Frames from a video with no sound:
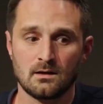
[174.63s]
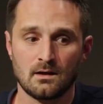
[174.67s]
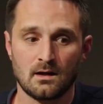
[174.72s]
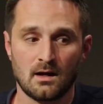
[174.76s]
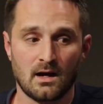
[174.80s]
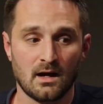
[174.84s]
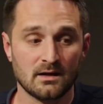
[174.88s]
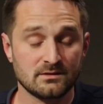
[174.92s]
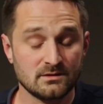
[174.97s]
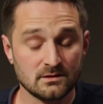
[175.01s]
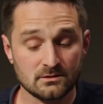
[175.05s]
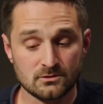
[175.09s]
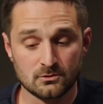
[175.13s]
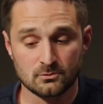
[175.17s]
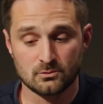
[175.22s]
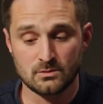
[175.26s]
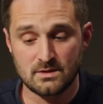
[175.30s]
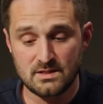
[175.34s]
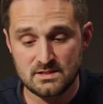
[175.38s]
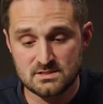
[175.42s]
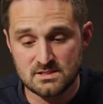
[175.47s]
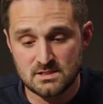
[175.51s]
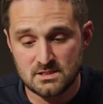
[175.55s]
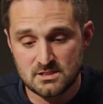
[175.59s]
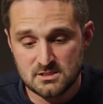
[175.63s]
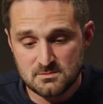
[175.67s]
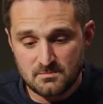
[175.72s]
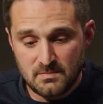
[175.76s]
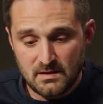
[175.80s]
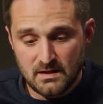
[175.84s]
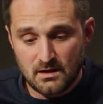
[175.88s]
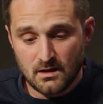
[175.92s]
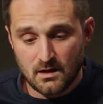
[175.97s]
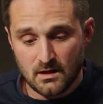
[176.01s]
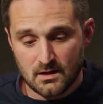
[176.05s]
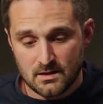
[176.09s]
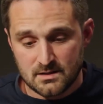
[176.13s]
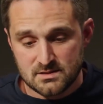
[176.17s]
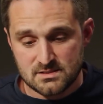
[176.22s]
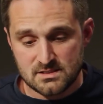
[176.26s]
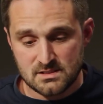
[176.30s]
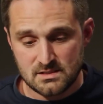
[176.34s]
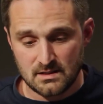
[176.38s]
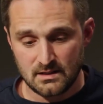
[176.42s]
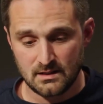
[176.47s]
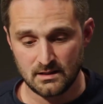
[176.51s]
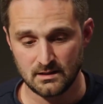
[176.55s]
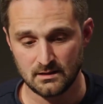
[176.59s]
I think the reason is because
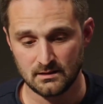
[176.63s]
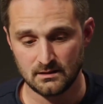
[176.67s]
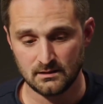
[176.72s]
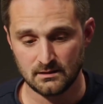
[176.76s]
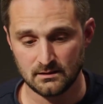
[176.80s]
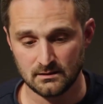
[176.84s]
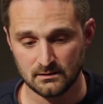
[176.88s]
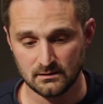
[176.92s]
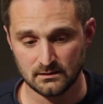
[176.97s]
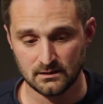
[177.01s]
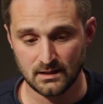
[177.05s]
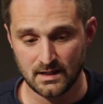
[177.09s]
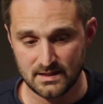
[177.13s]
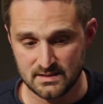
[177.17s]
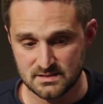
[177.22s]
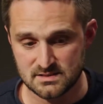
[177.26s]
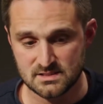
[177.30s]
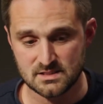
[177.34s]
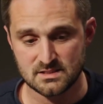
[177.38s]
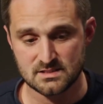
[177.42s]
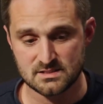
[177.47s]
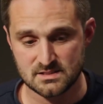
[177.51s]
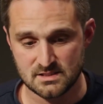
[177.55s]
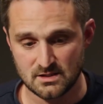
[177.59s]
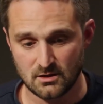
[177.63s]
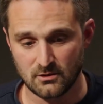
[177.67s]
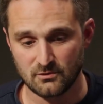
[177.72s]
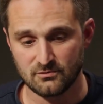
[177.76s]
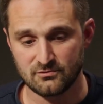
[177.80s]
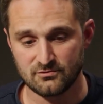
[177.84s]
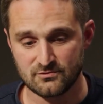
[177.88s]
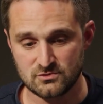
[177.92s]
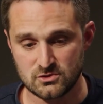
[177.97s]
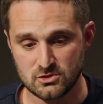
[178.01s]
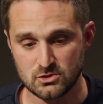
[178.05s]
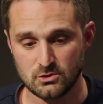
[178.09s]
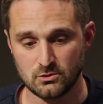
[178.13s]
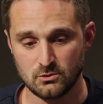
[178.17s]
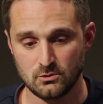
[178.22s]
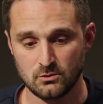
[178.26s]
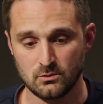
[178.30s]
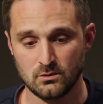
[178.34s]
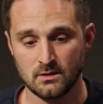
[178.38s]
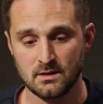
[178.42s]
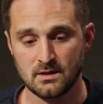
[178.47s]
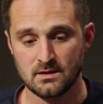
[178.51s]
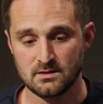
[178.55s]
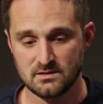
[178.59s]
it lends itself
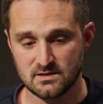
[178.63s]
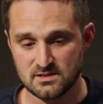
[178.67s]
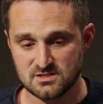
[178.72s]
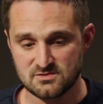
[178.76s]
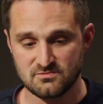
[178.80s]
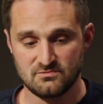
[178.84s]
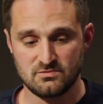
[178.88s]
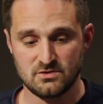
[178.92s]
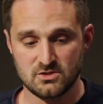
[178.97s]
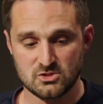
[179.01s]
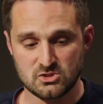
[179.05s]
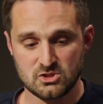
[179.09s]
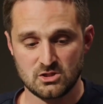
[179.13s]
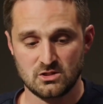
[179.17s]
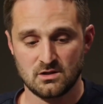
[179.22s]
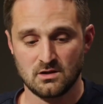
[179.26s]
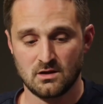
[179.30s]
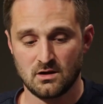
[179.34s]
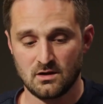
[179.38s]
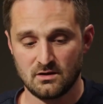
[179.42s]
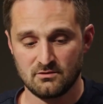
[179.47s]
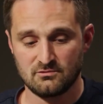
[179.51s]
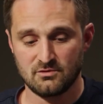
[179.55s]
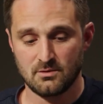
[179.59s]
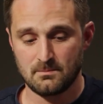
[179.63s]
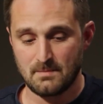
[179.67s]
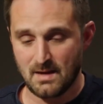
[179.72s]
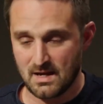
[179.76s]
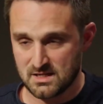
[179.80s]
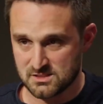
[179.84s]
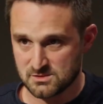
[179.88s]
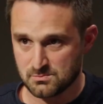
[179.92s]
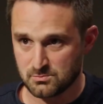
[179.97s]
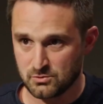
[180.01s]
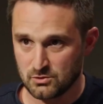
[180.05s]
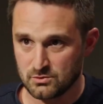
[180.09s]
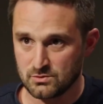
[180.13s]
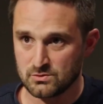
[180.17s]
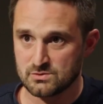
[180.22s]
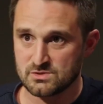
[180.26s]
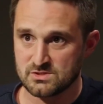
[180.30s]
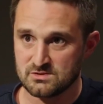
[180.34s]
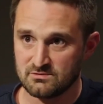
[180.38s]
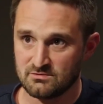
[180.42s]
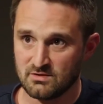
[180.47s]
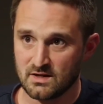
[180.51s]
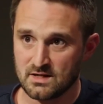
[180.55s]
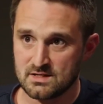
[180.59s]
to this vision of a mass-produced
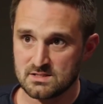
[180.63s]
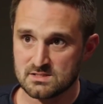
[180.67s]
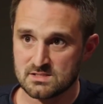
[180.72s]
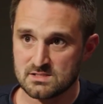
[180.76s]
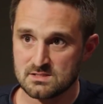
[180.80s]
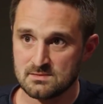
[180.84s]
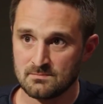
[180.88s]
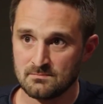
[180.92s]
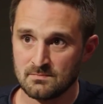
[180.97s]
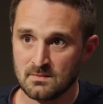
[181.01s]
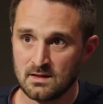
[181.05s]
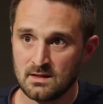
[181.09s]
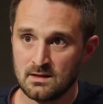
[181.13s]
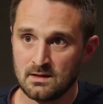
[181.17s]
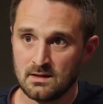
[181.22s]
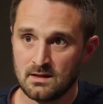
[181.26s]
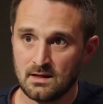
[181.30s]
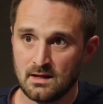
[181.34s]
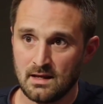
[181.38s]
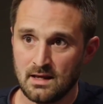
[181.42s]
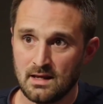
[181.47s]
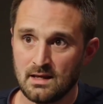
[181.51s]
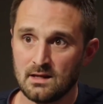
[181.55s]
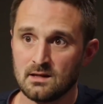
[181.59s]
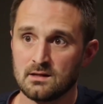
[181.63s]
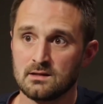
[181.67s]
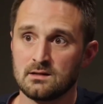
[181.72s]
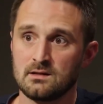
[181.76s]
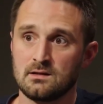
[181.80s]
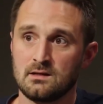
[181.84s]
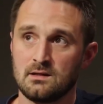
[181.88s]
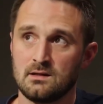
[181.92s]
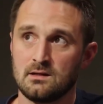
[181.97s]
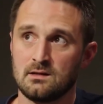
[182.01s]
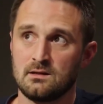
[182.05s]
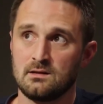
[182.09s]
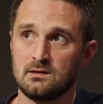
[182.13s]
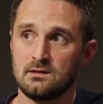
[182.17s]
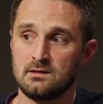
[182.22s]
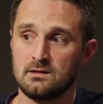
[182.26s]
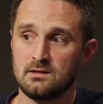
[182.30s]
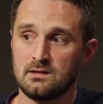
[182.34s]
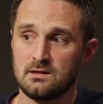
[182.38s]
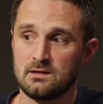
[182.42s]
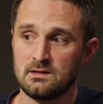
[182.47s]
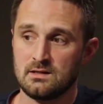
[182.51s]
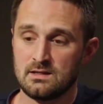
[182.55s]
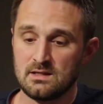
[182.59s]
device. And in
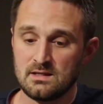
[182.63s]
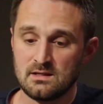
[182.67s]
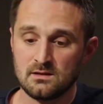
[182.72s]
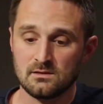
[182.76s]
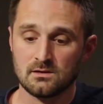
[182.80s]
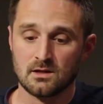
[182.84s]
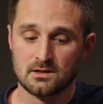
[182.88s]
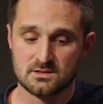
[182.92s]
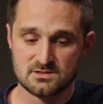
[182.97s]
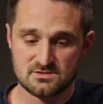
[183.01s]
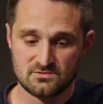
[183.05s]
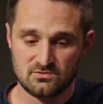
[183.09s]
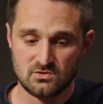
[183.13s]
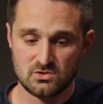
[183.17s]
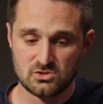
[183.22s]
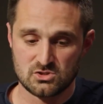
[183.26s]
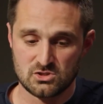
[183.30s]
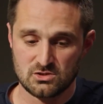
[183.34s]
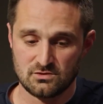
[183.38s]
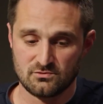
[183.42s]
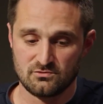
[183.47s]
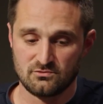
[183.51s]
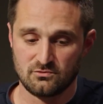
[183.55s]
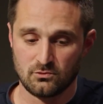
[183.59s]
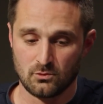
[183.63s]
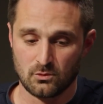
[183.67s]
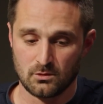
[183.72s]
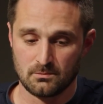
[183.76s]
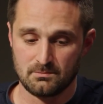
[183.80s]
Elon's vision for